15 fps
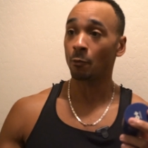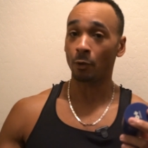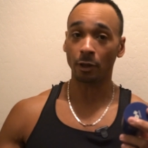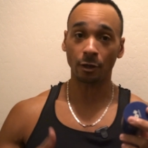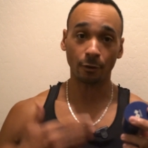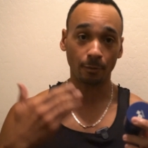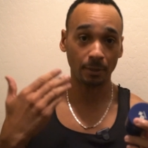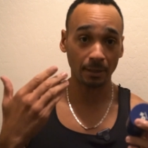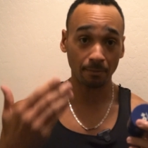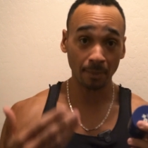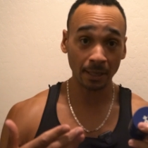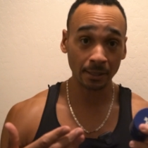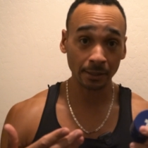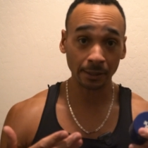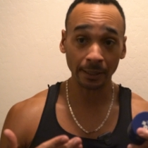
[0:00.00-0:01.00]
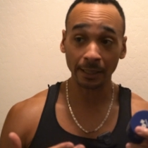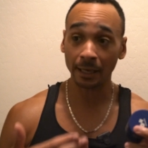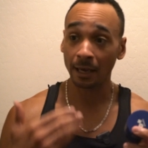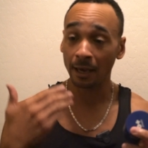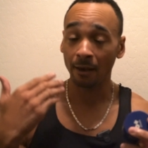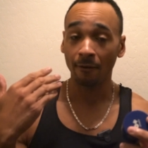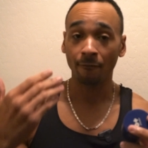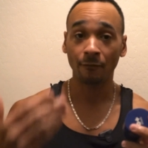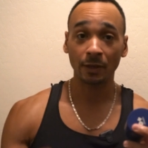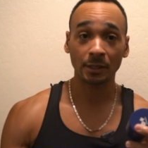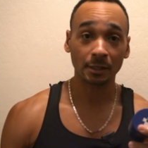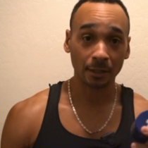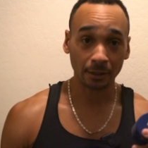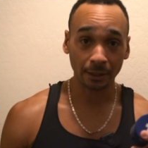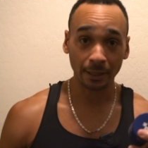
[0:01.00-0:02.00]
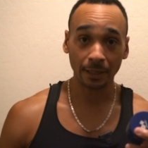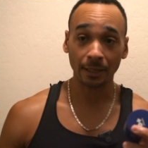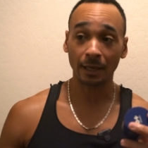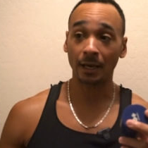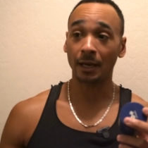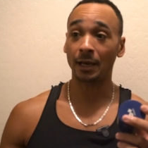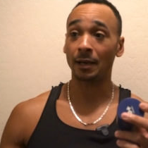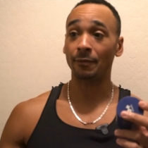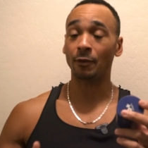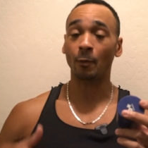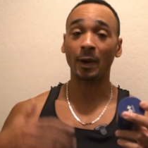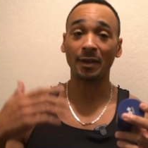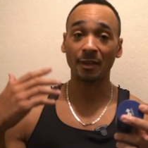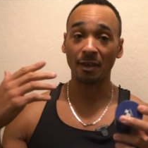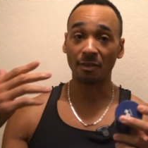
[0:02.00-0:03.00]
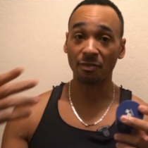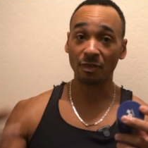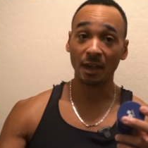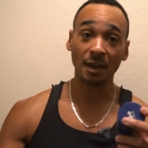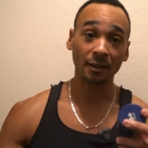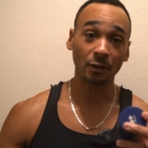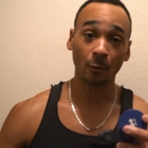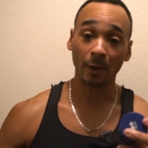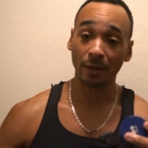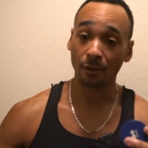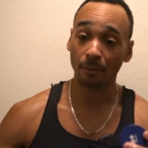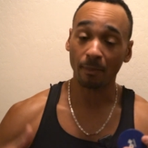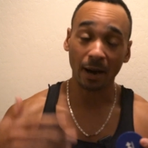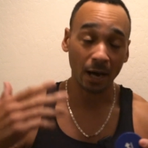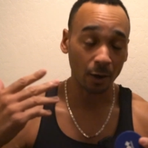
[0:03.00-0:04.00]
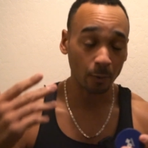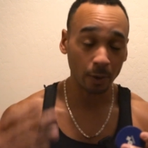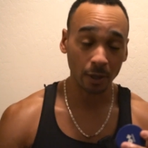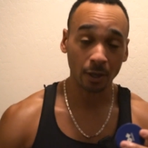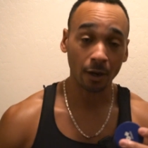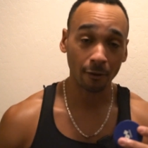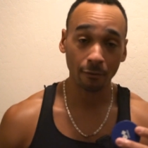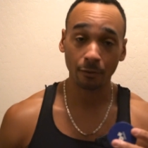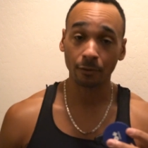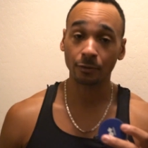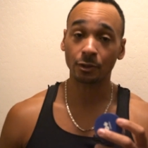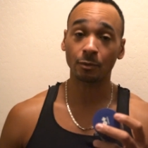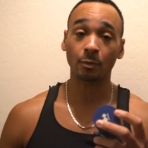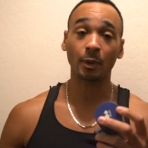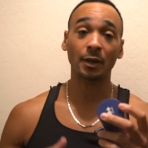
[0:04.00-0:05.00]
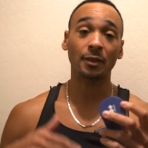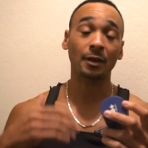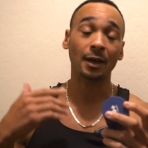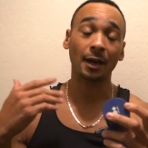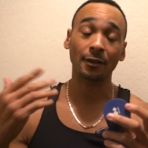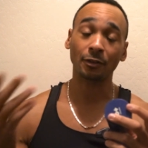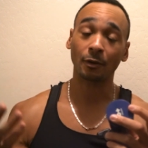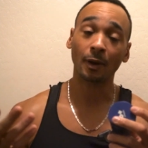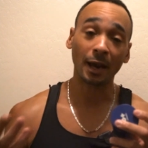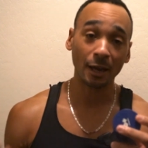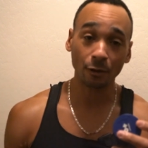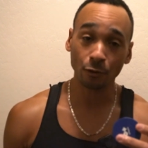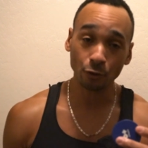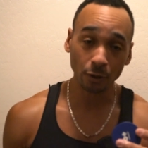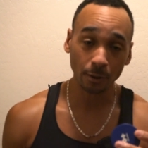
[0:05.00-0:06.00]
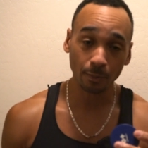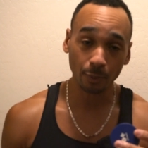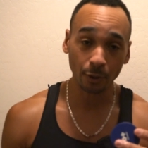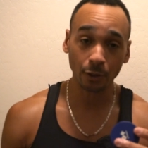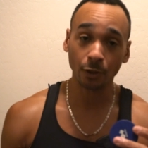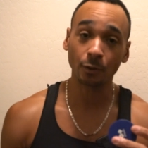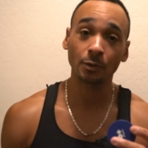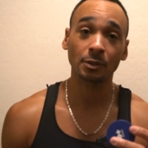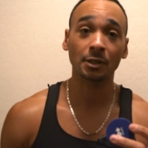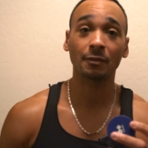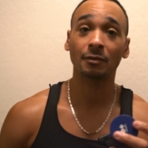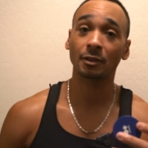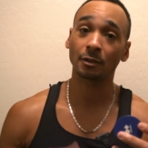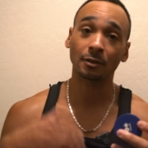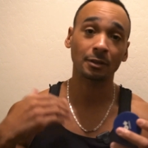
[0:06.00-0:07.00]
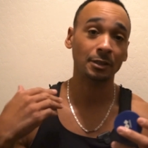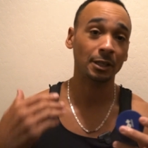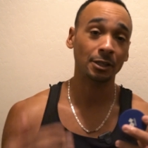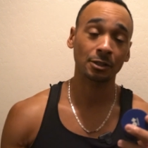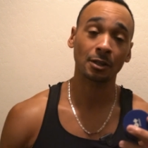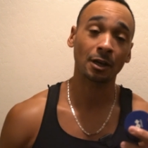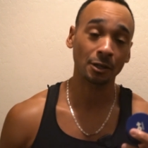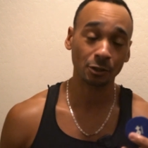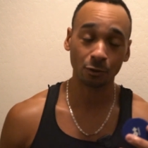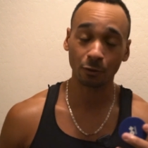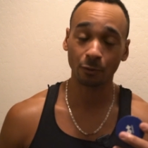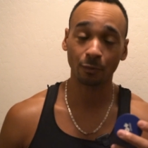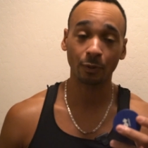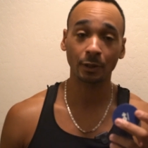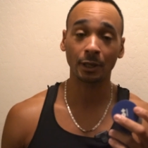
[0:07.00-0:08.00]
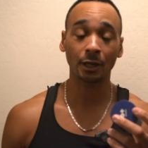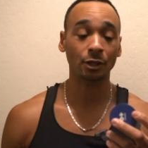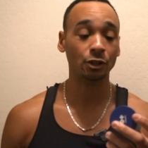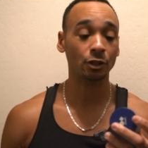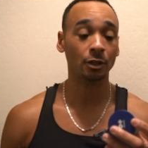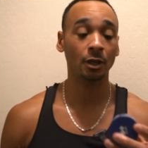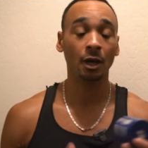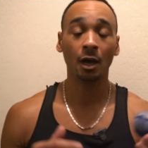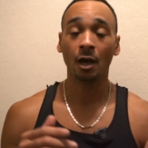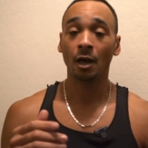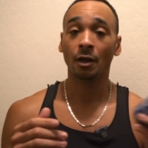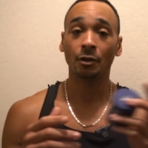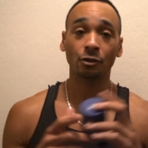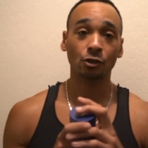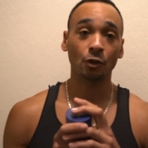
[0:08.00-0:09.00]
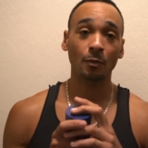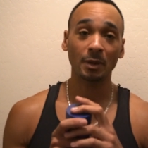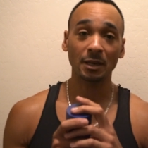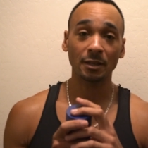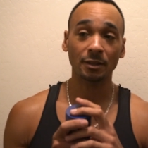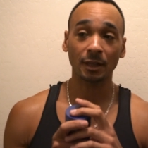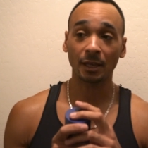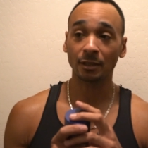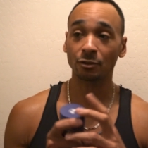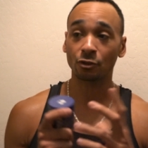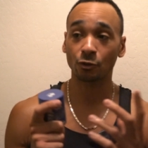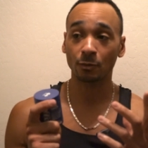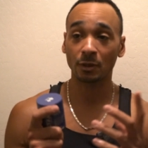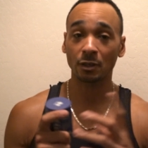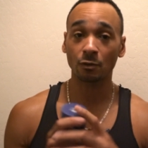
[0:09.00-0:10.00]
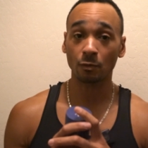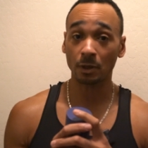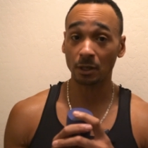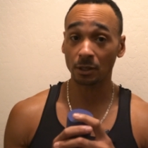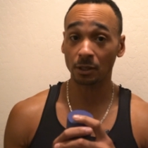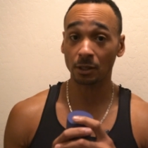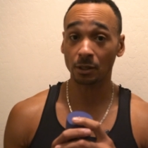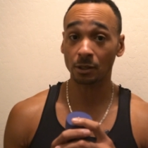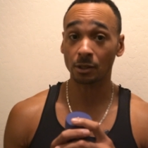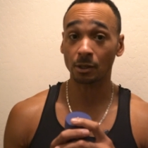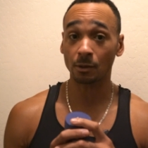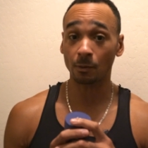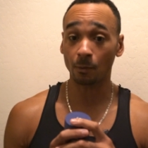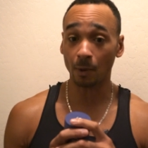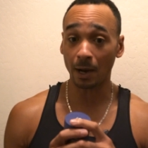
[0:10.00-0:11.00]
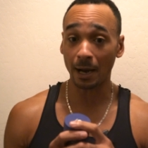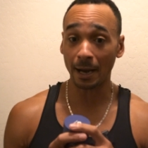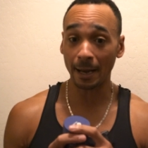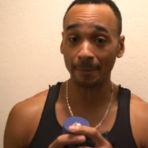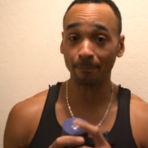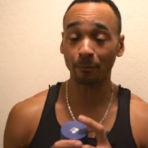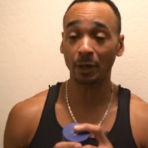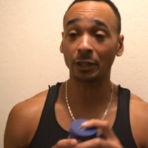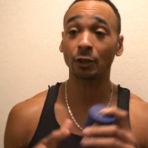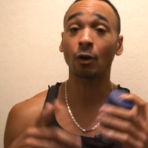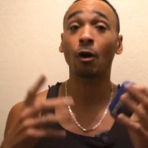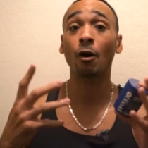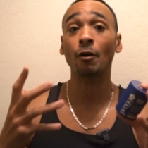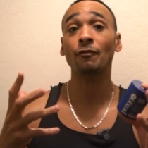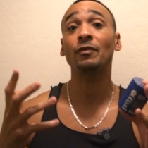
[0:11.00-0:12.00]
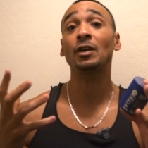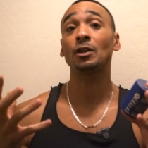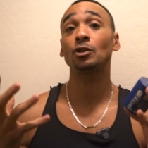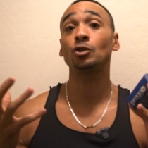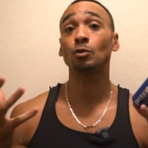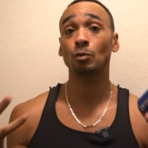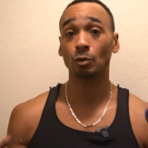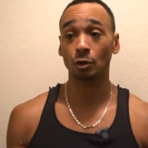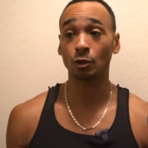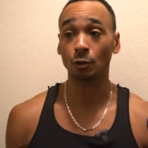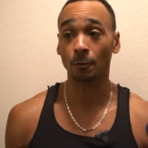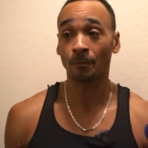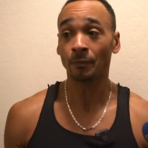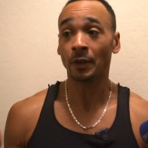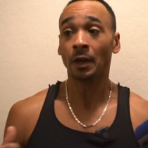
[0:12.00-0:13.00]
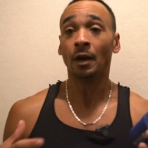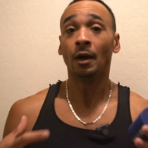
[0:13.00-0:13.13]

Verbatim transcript: whether it be mentally, physically, uh, the way they think, the way their body recovers, the way they got their energy produced and everything, their testosterone production. There's so many things, there's so many reasons why, but there are things you can do.